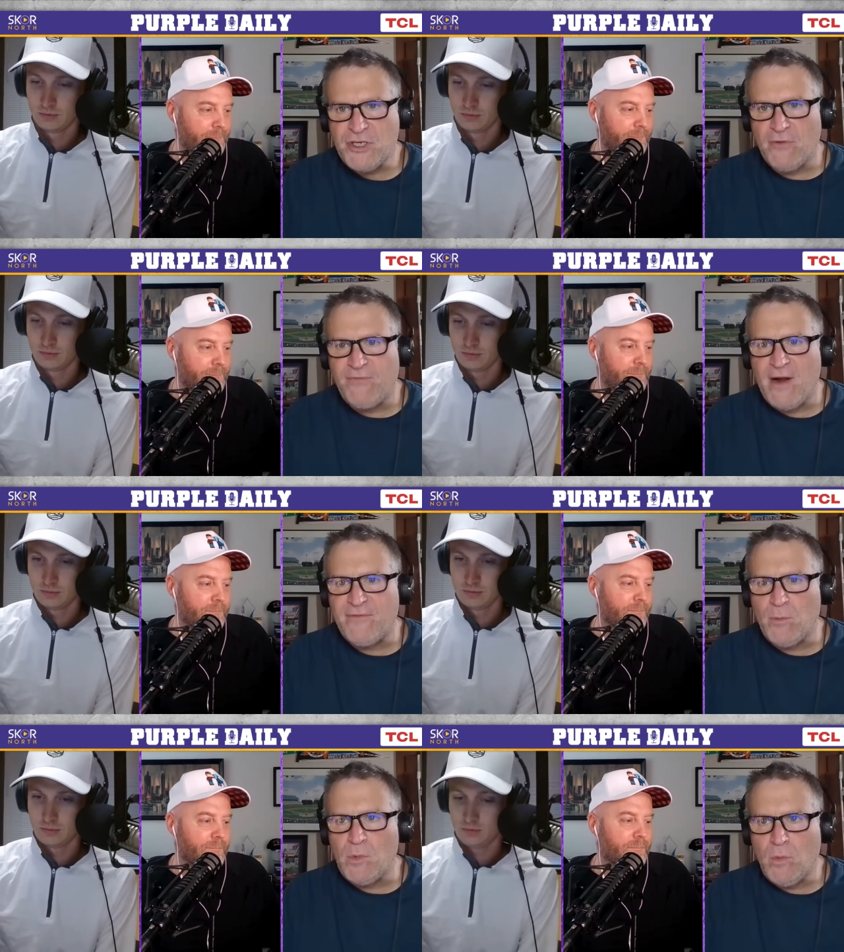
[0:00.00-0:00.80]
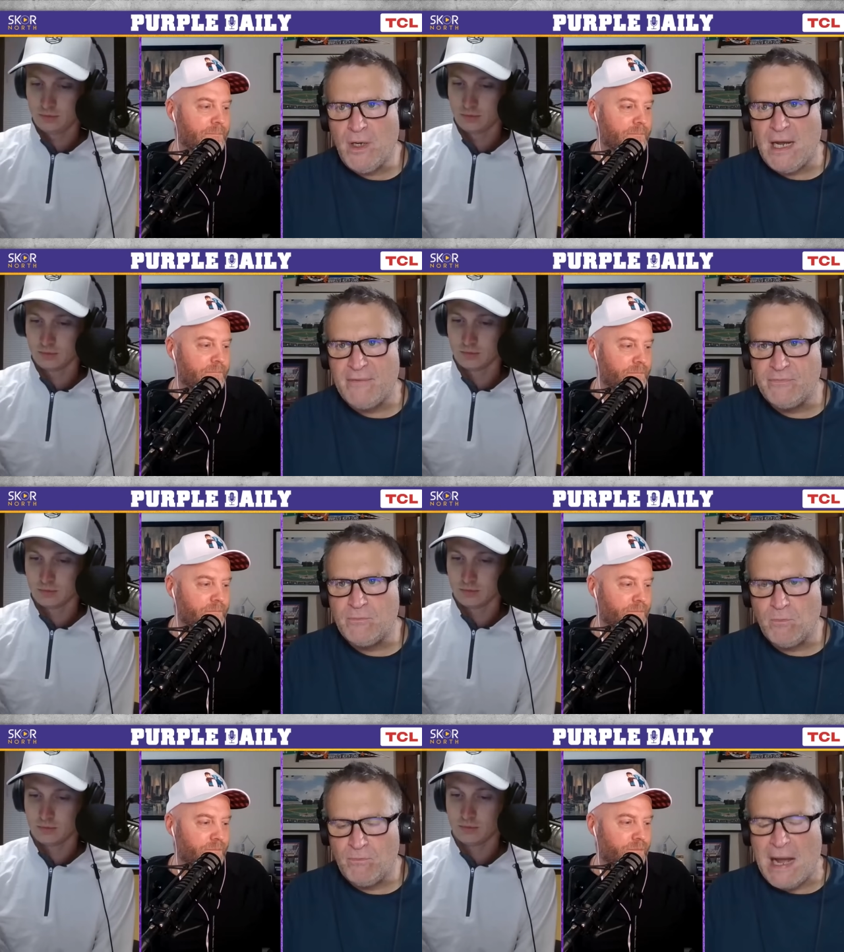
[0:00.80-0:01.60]
Speaker 1: So far, from what I've
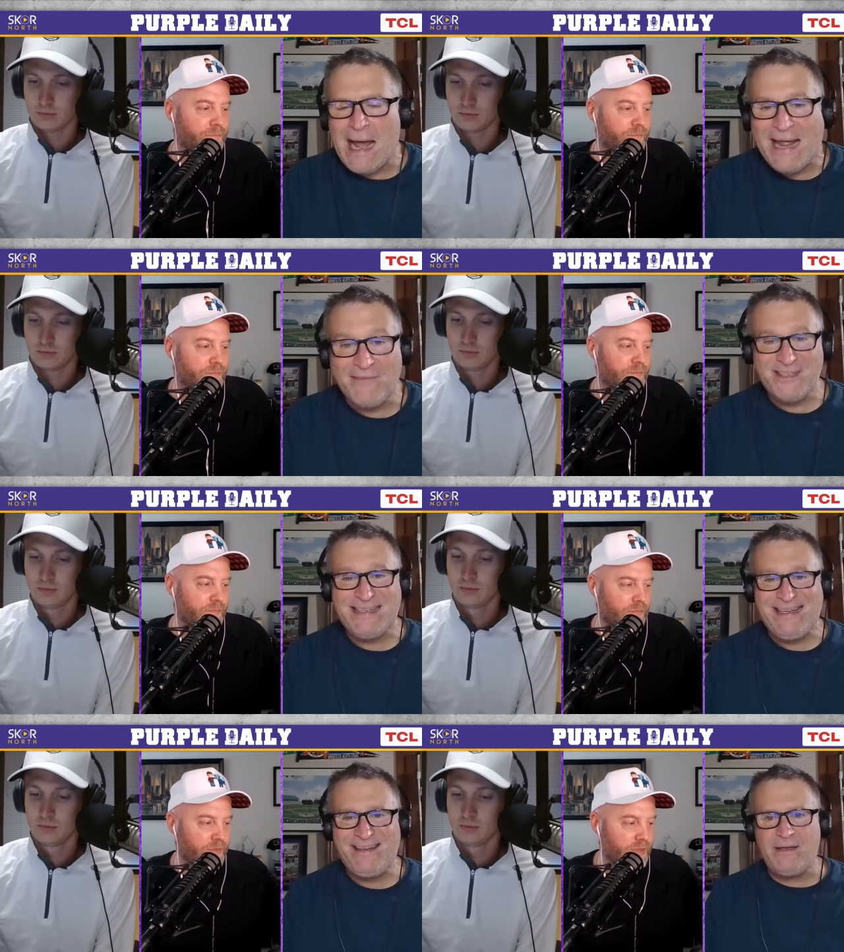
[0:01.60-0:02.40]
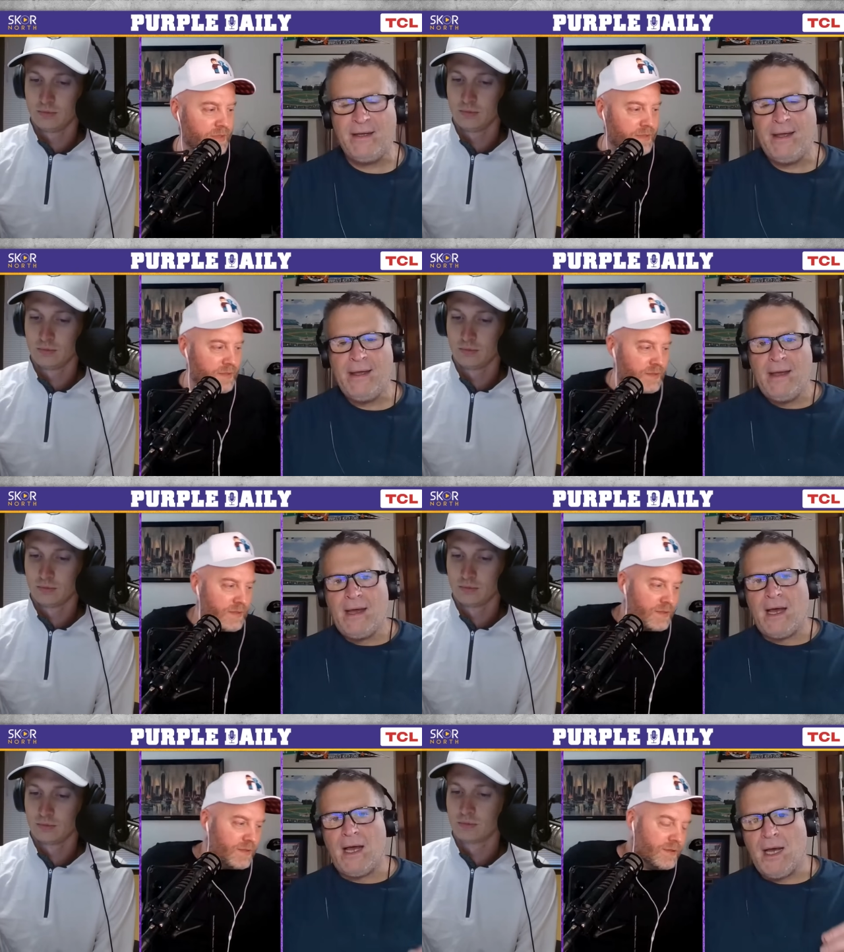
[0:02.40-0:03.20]
I have seen,
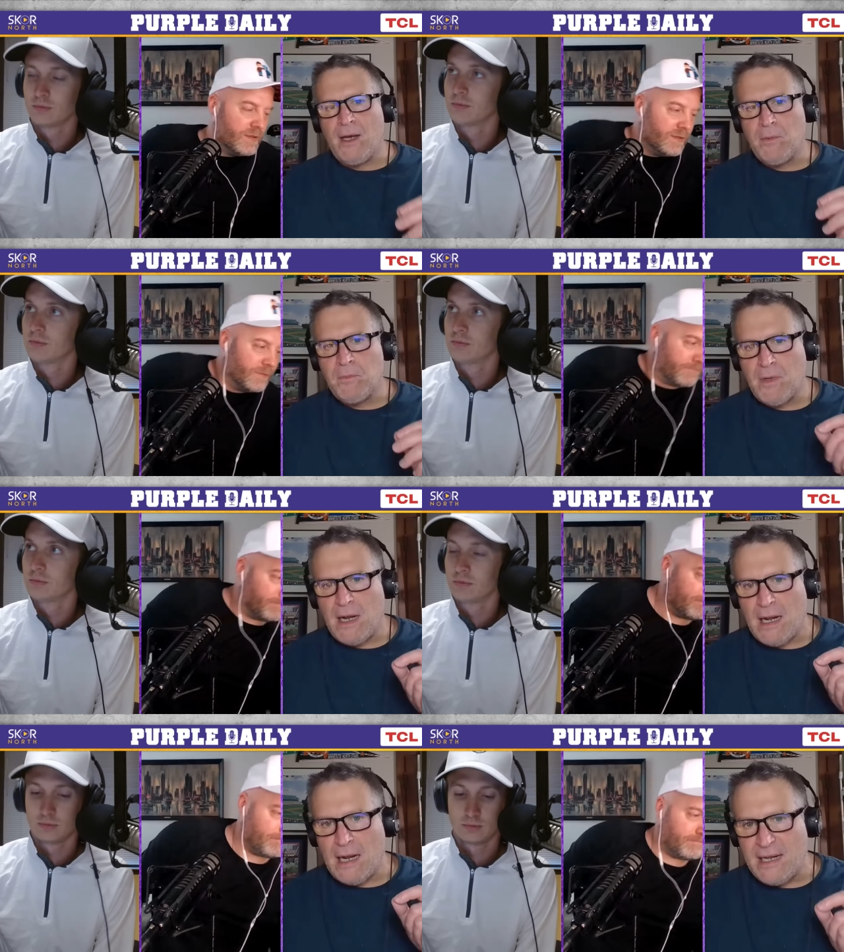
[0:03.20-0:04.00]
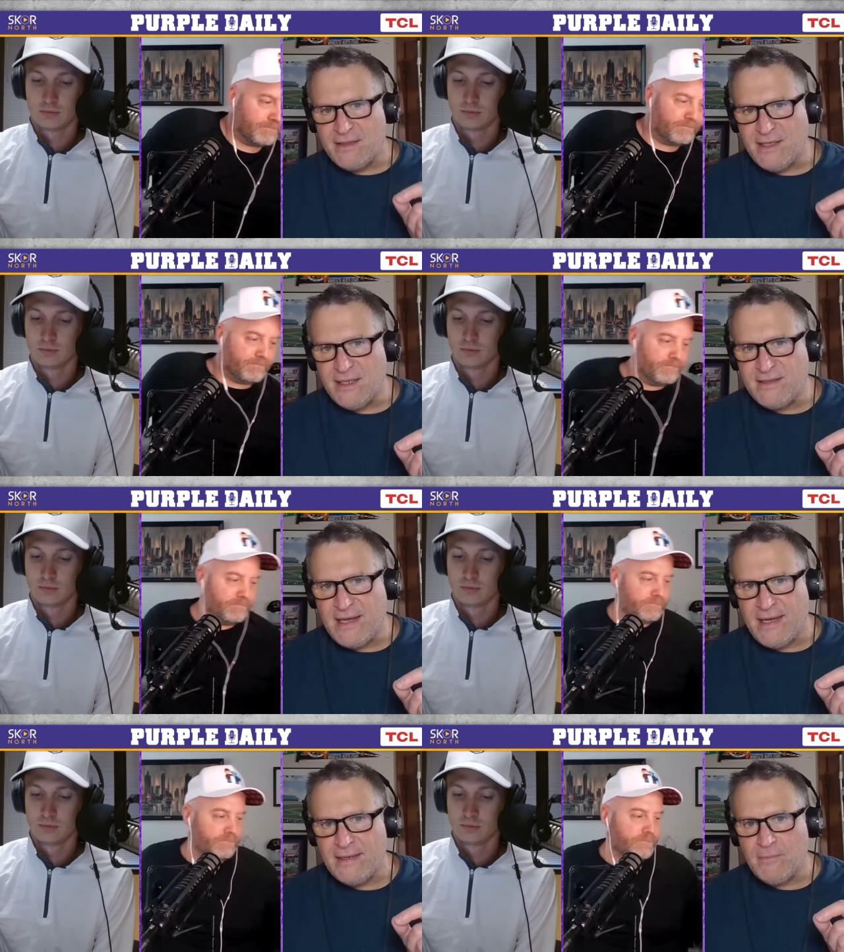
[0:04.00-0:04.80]
um, I think
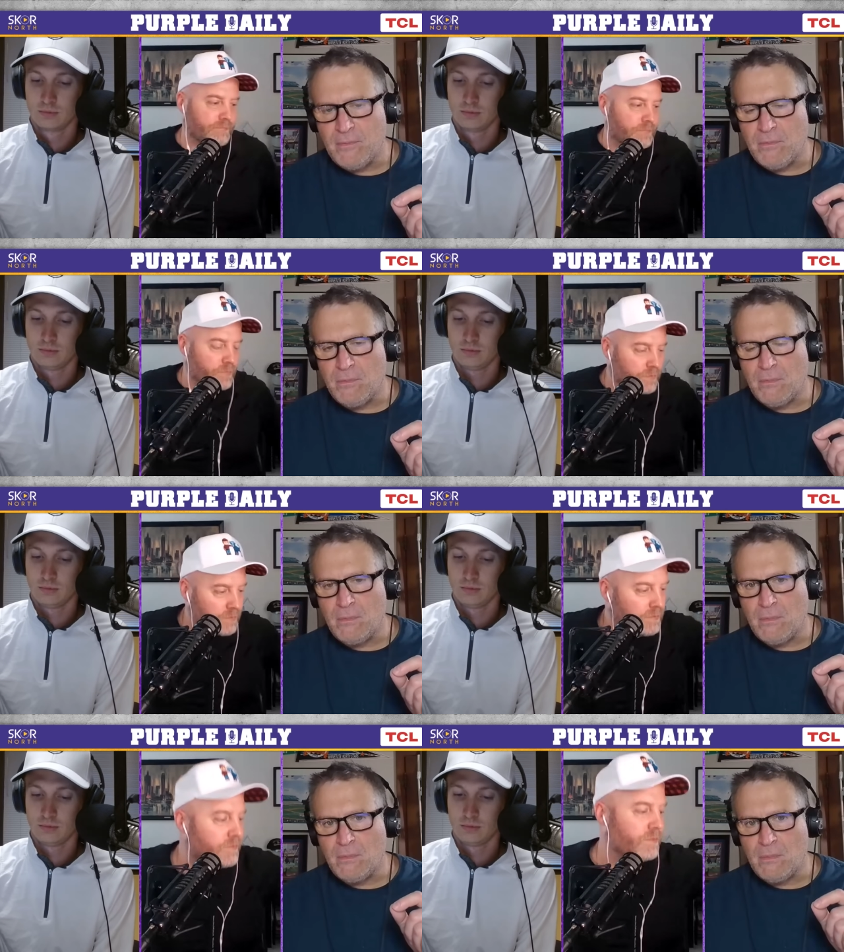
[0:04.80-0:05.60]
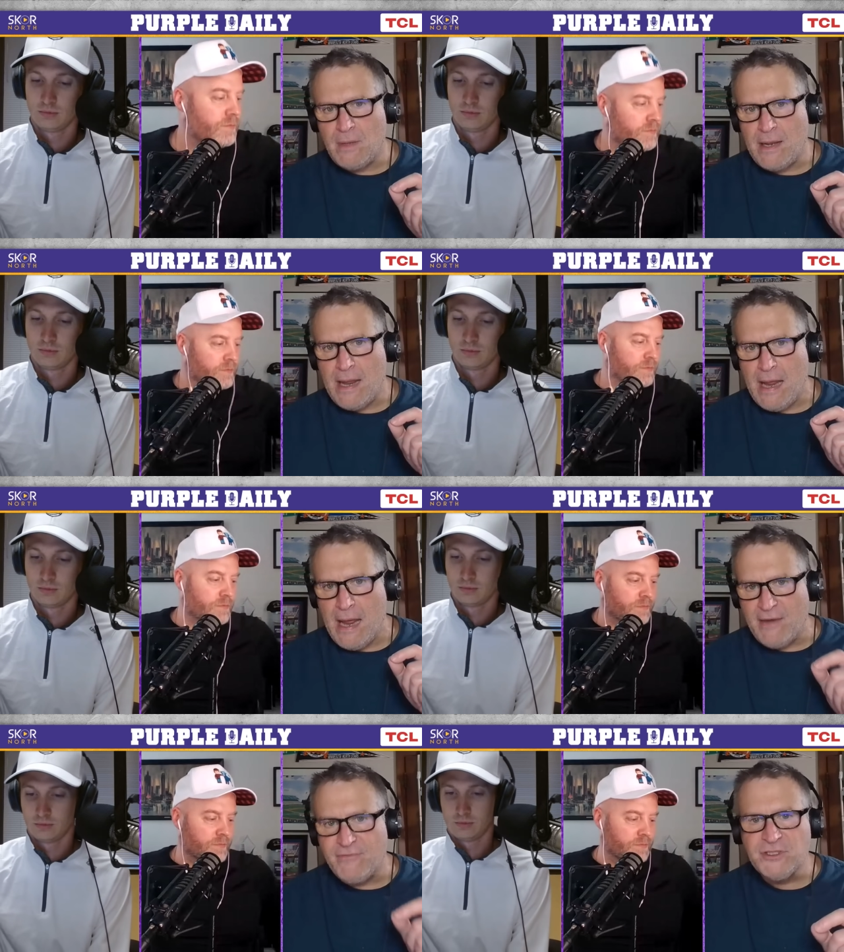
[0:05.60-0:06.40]
that
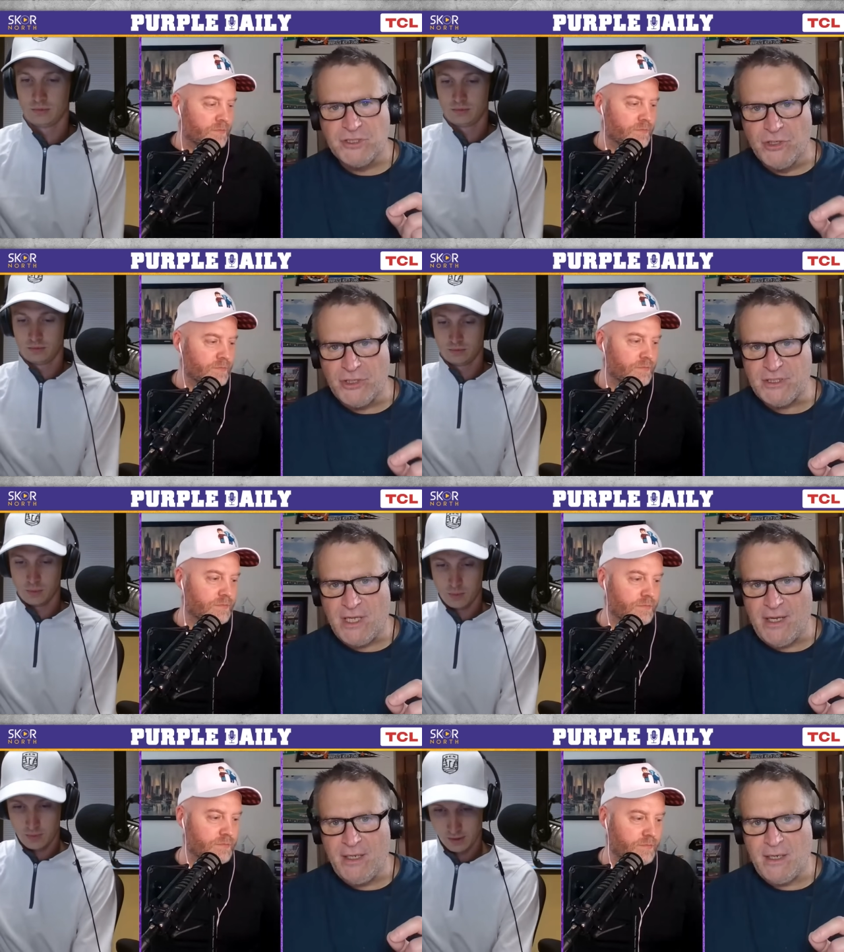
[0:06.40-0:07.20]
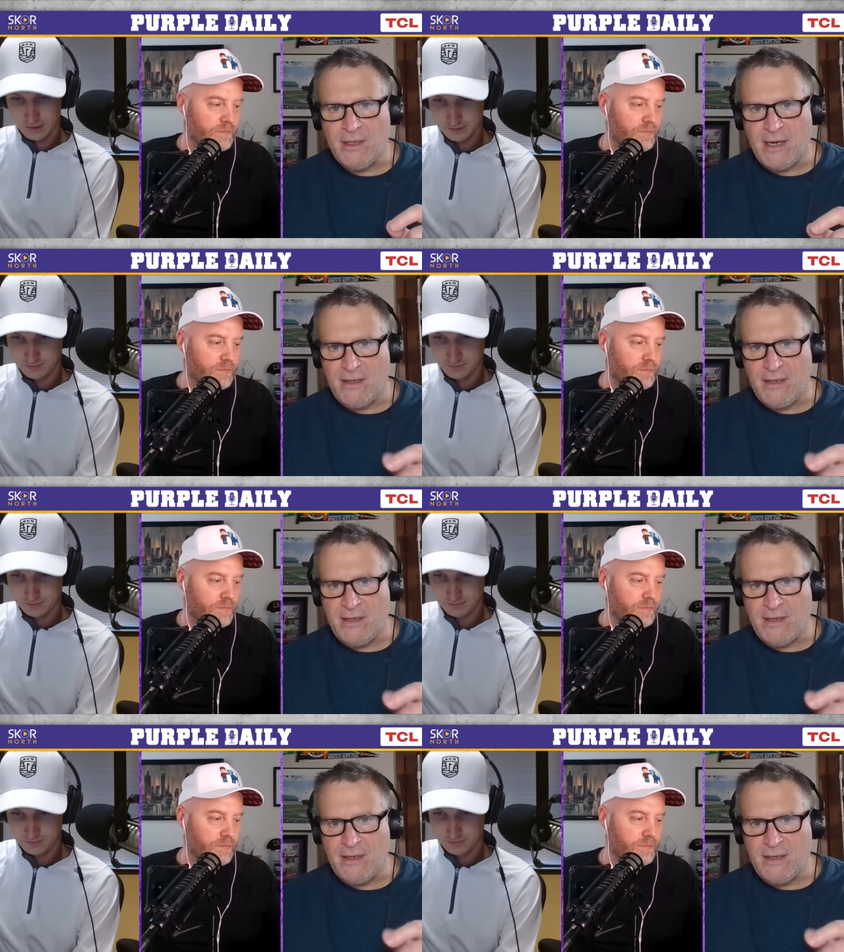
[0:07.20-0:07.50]
Evans looks like,